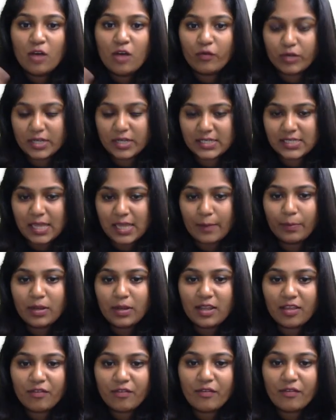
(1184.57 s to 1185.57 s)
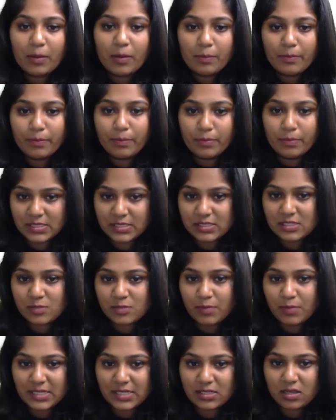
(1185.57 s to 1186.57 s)
For example, if a business
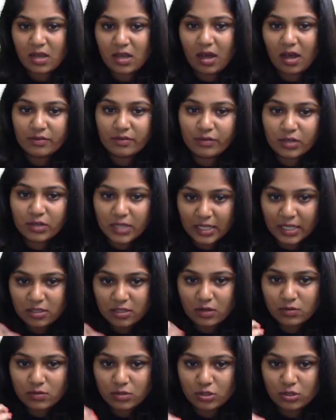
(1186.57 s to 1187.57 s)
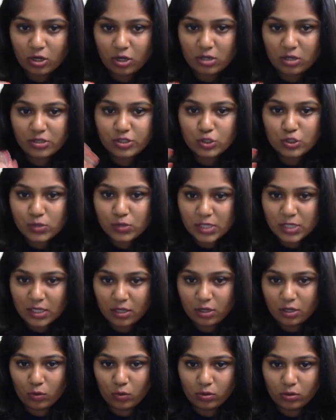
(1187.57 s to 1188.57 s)
buys a car for $10,000 using a
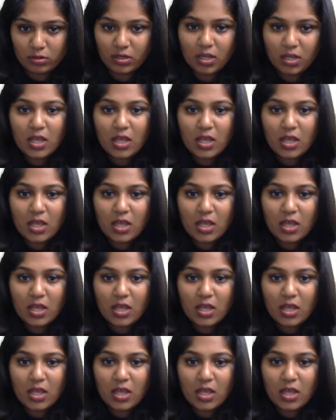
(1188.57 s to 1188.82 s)
loan,